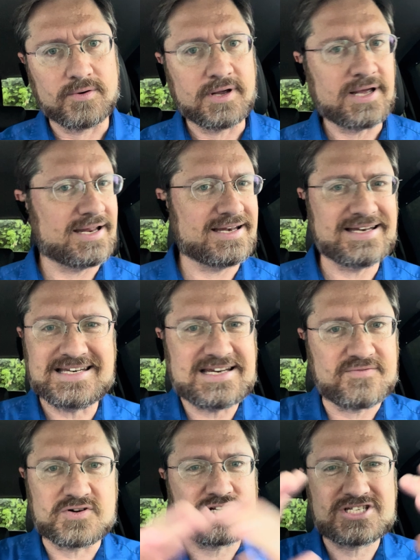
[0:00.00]
and
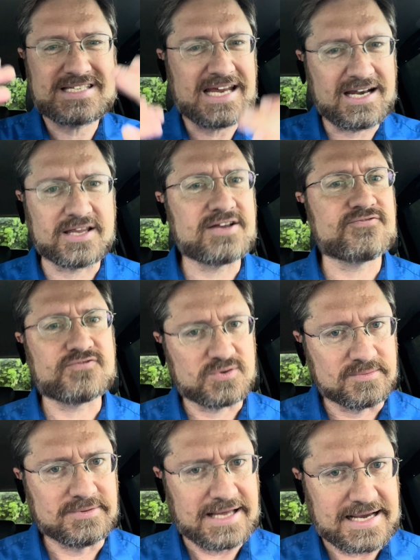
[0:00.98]
never settling for
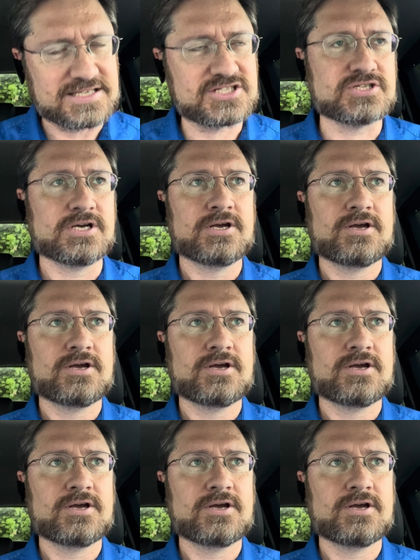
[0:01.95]
less.